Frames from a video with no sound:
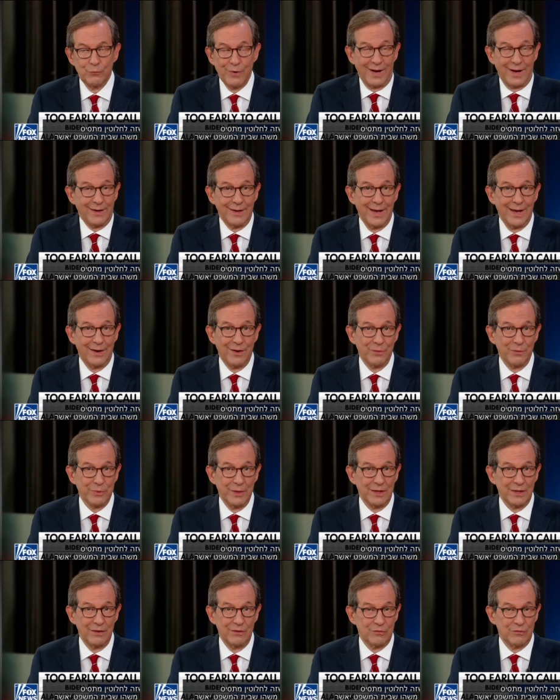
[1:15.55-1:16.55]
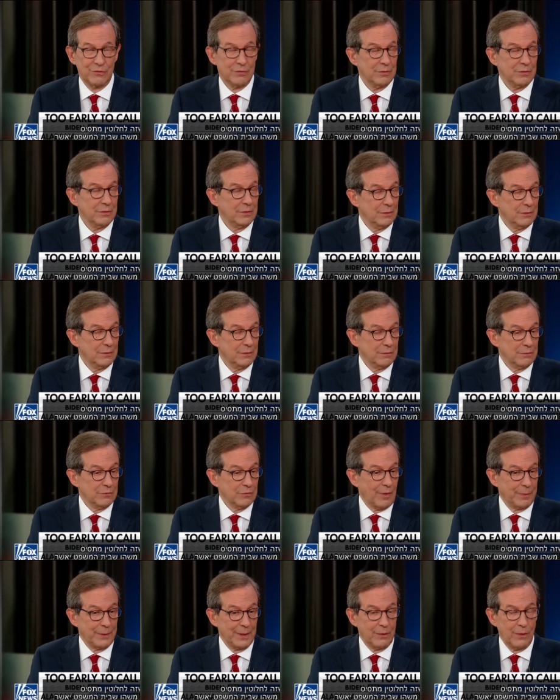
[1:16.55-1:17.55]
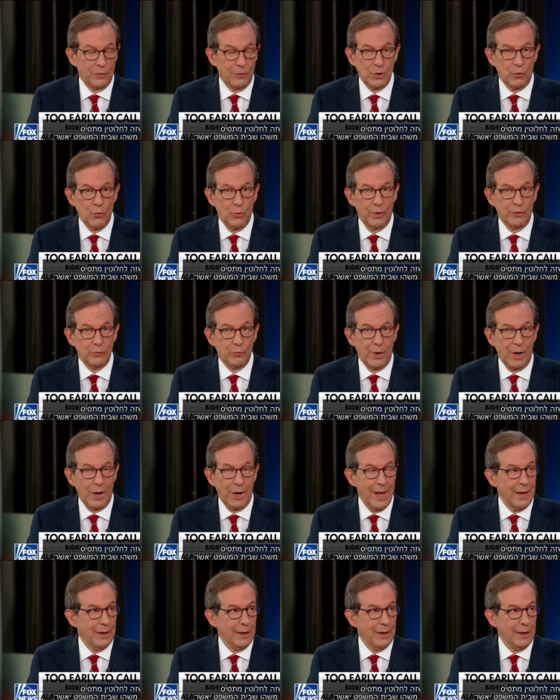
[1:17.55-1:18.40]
frankly, I don't think it's something that the courts would